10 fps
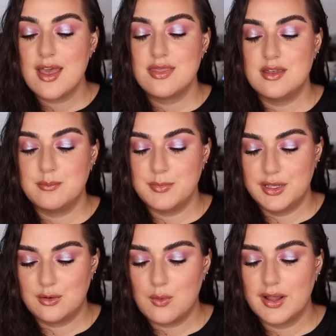the
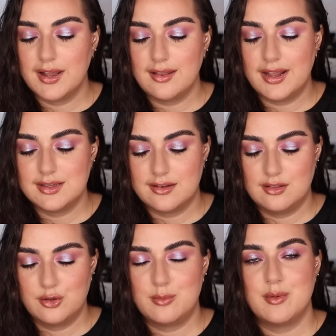middle one I liked it a
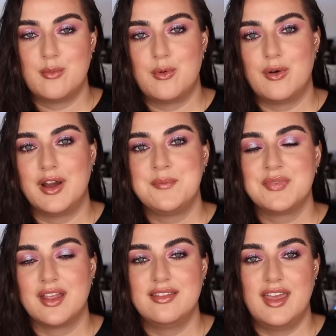little bit more
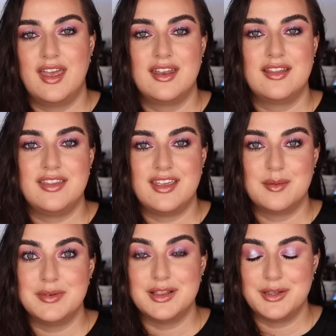than the
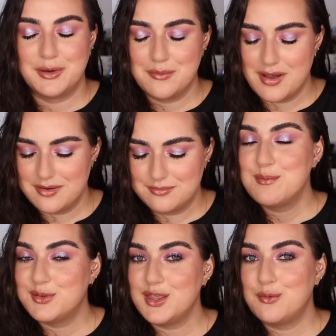chameleon one
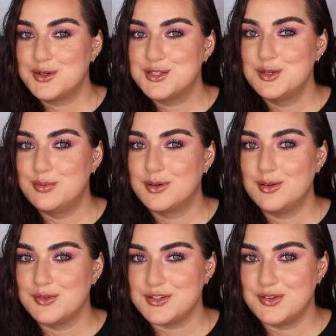but they were super
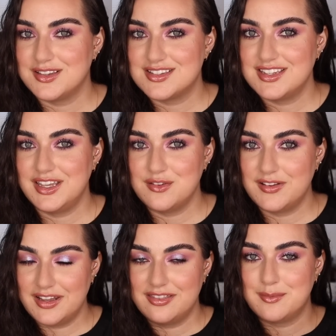close you can see
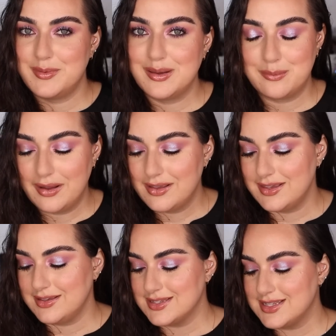even in the big
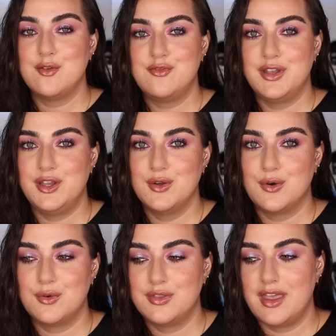rankings
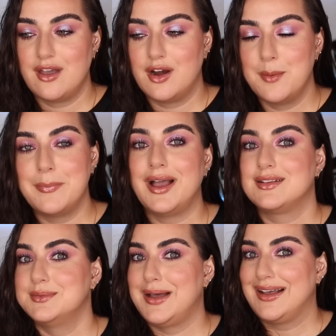video they are
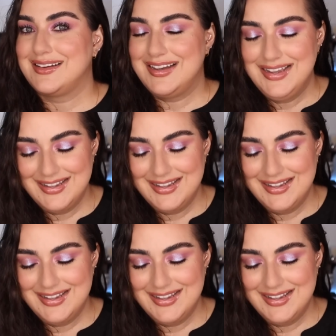back to back